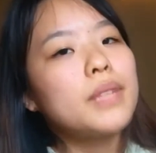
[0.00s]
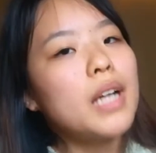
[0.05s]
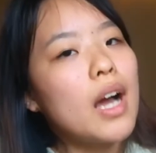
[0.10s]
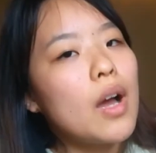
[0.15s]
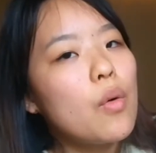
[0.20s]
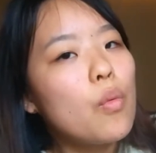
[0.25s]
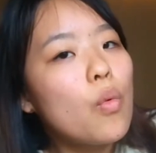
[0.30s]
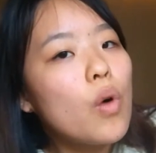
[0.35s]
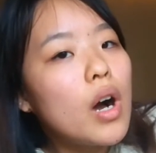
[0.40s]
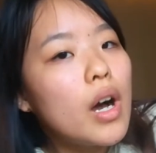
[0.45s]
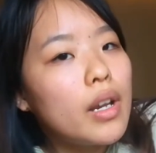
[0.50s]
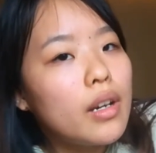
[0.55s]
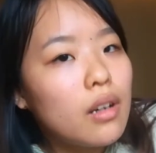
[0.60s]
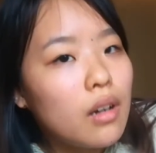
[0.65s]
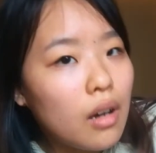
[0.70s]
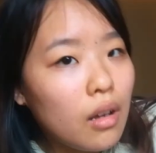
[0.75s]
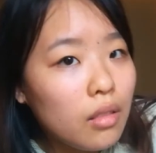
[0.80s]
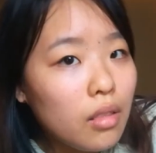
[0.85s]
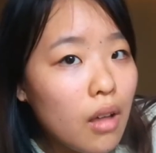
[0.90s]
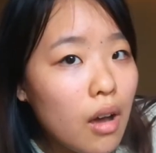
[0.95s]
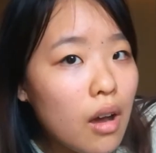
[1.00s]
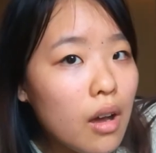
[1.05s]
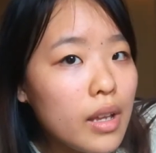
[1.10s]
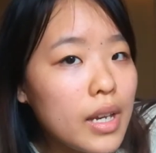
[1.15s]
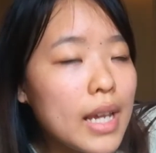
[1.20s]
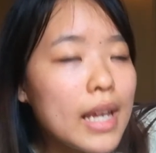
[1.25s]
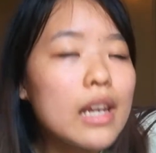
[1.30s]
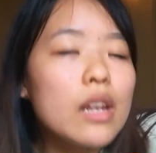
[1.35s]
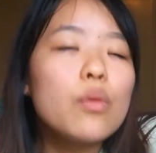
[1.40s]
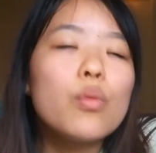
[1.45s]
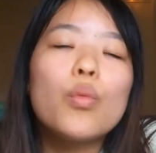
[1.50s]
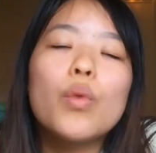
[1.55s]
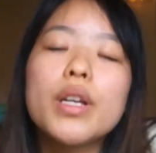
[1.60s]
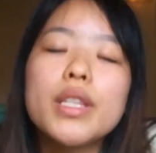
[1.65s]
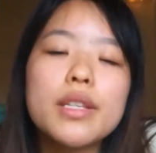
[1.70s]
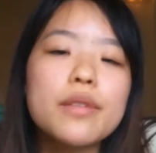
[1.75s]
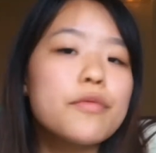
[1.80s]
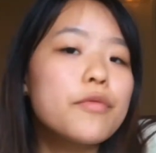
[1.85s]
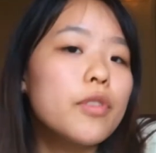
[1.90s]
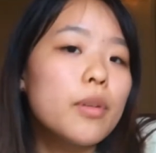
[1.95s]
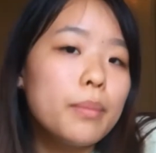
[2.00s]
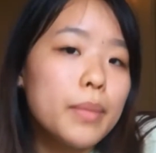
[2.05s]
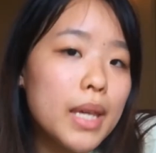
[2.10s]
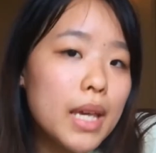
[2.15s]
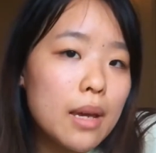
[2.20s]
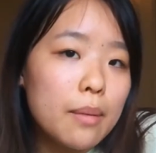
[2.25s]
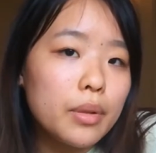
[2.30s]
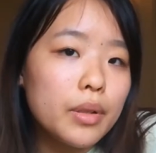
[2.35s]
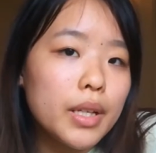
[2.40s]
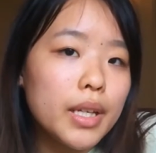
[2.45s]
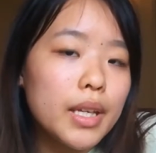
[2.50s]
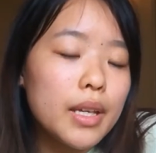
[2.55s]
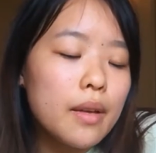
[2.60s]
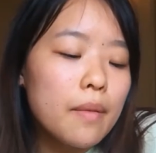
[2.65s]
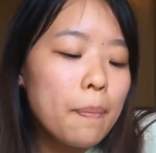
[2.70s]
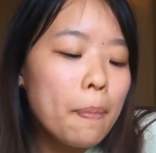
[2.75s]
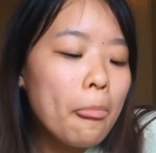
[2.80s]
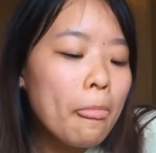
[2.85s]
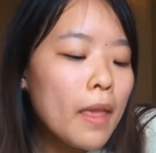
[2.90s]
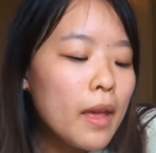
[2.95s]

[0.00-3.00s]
I won a lot and it wasn't from gambling.